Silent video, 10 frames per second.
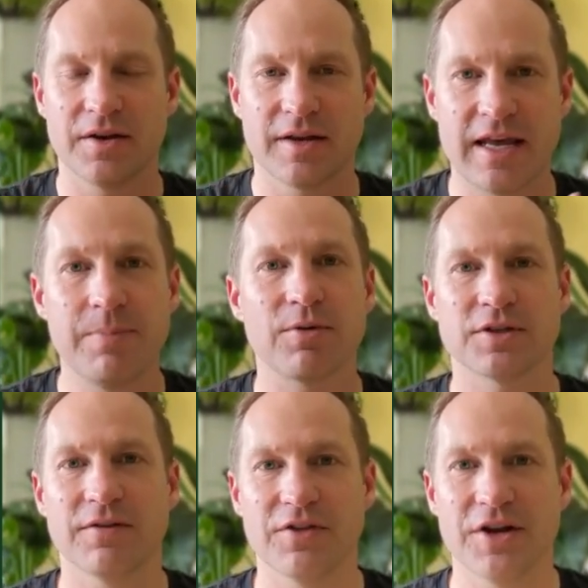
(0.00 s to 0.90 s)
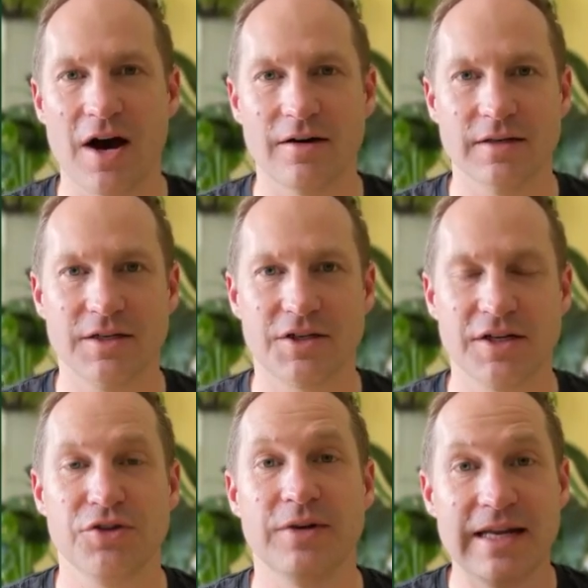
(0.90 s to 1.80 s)
keepers of the knowledge
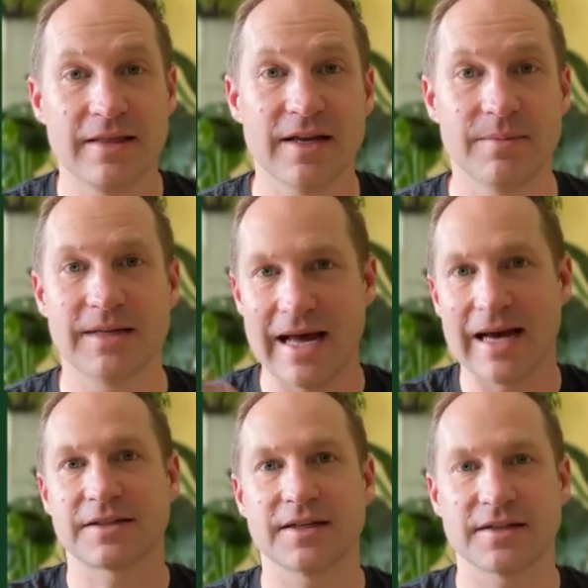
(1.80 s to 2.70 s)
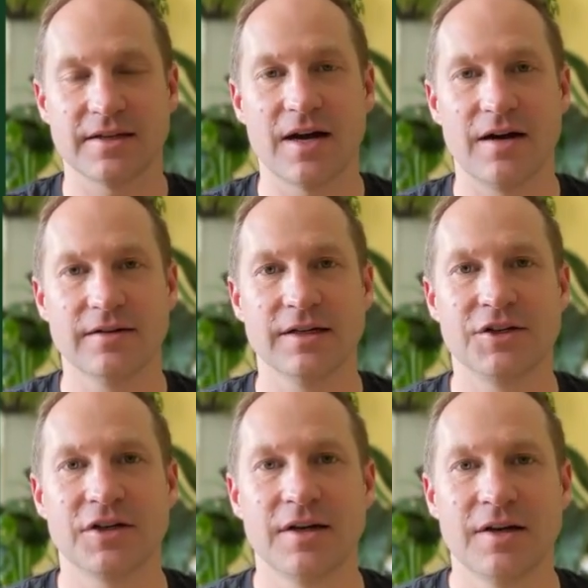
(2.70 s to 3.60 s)
and you need them to access the
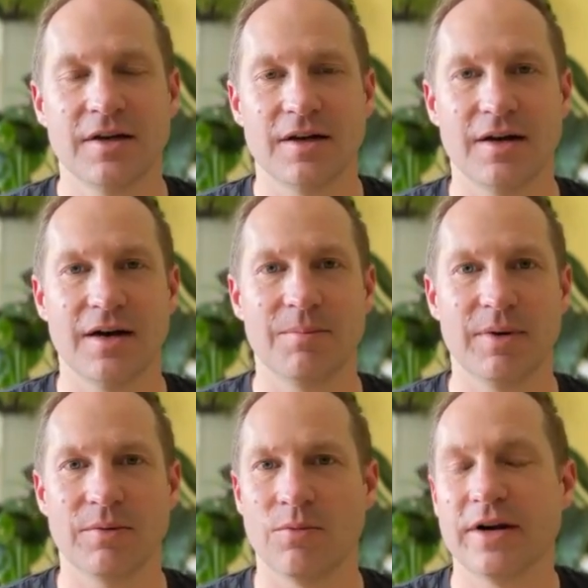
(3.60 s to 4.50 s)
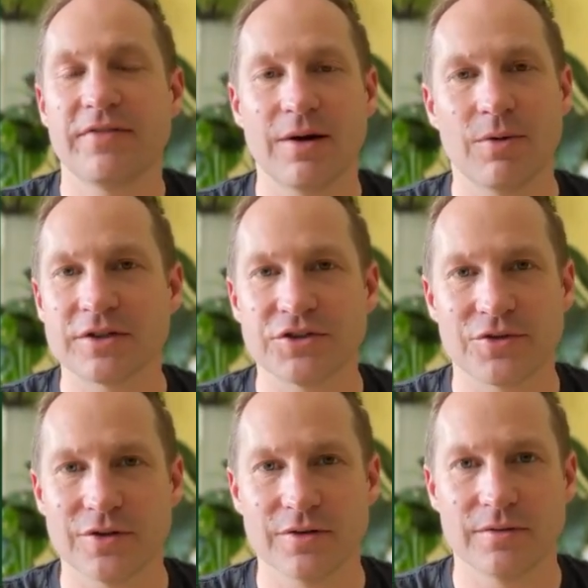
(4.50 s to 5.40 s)
knowledge. But what if that wasn't
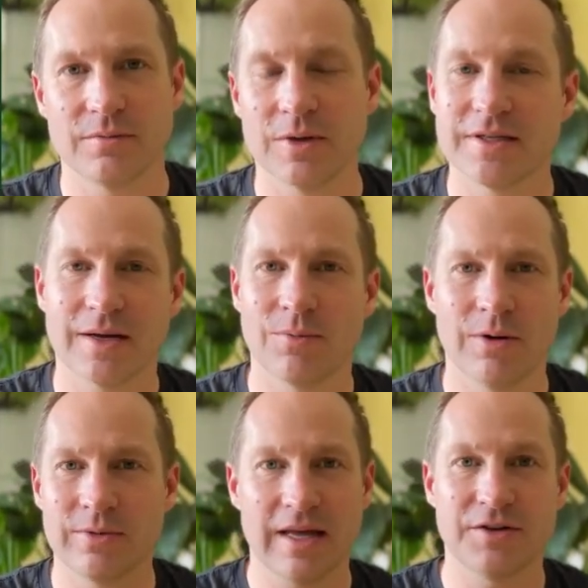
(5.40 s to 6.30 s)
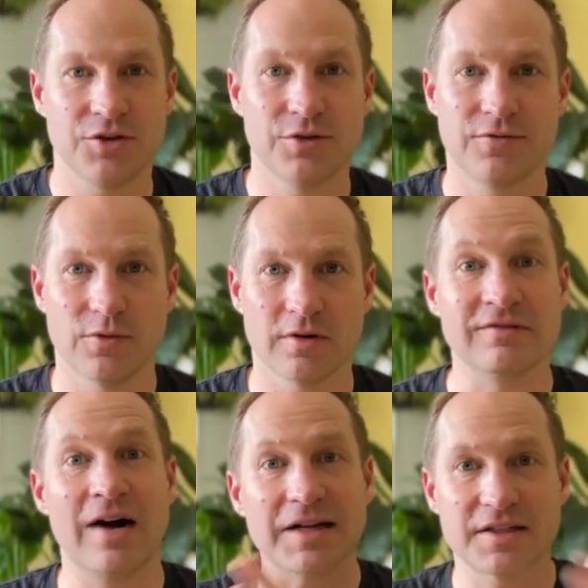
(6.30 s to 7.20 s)
true? What would that do for
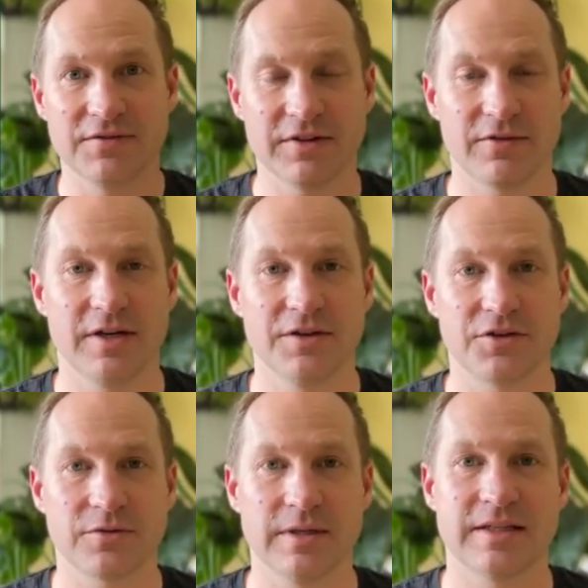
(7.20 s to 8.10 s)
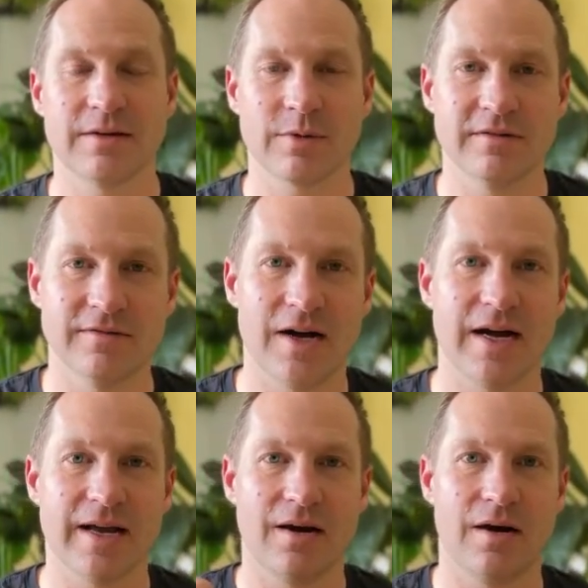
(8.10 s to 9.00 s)
lots of different industries that
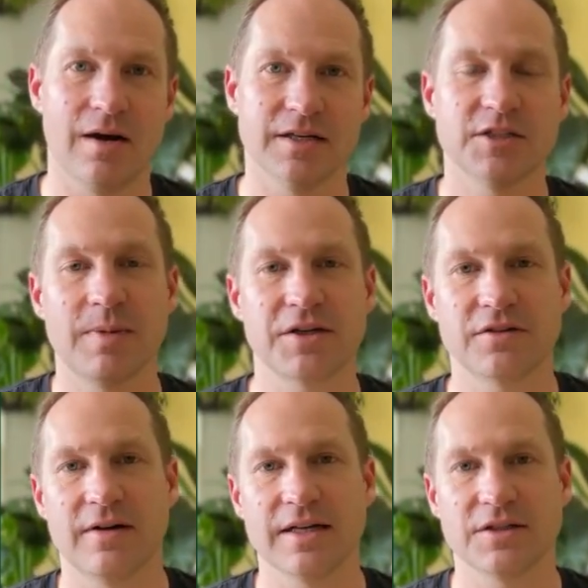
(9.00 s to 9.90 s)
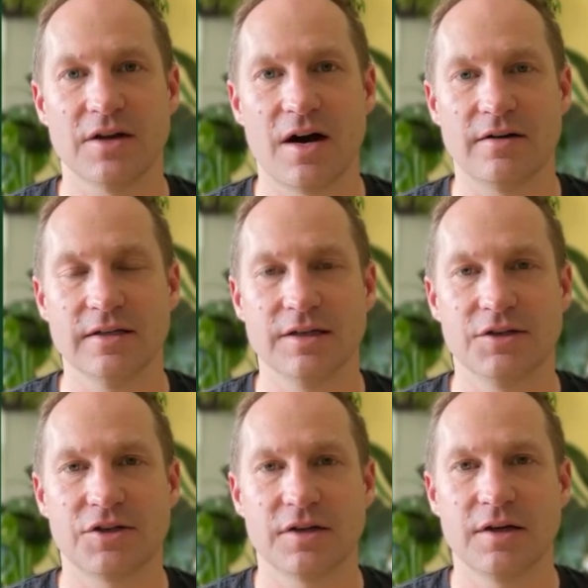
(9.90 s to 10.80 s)
rely on specialized
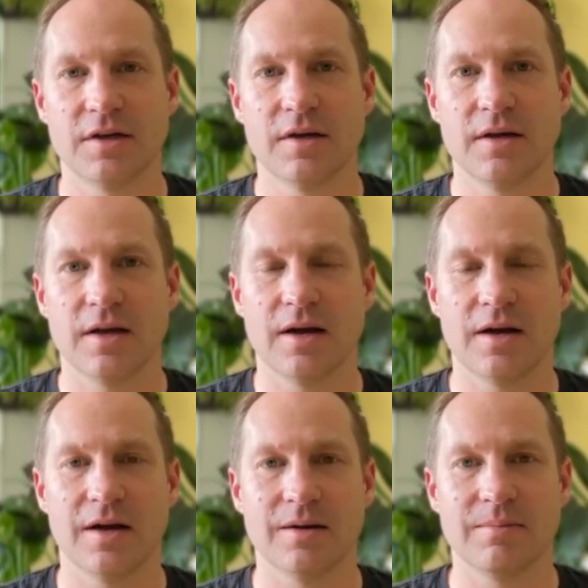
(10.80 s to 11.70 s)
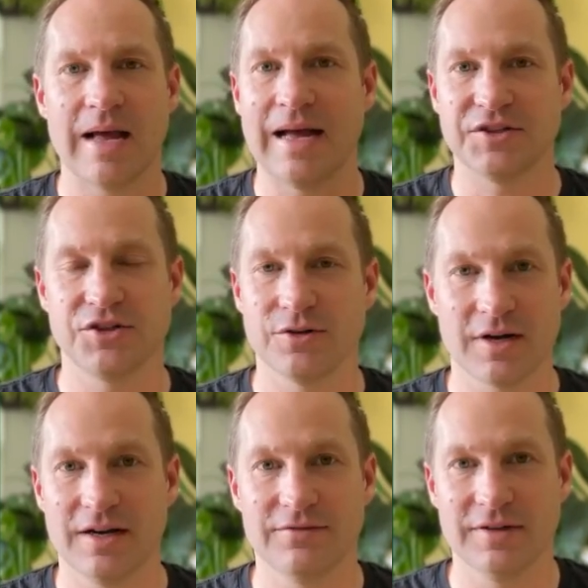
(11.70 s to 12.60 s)
knowledge as your
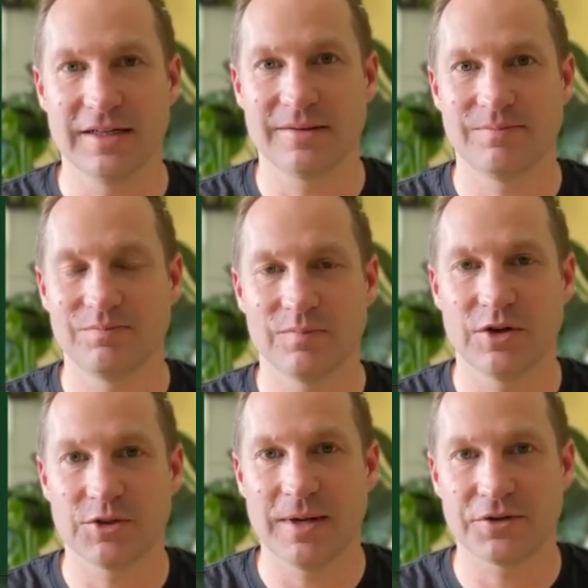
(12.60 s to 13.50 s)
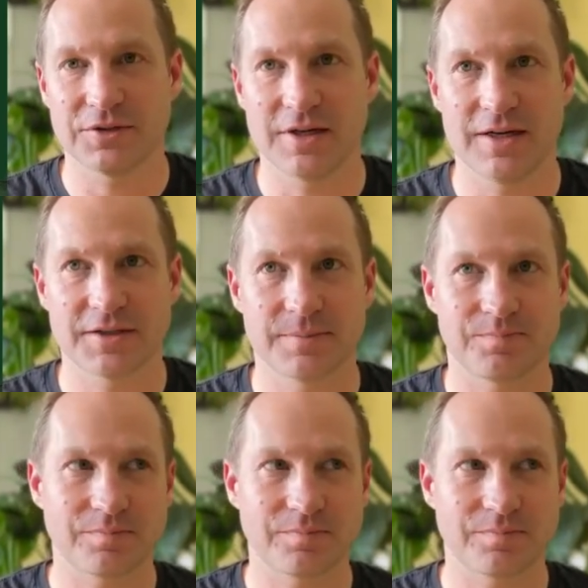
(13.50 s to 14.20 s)
kind of like your special sauce?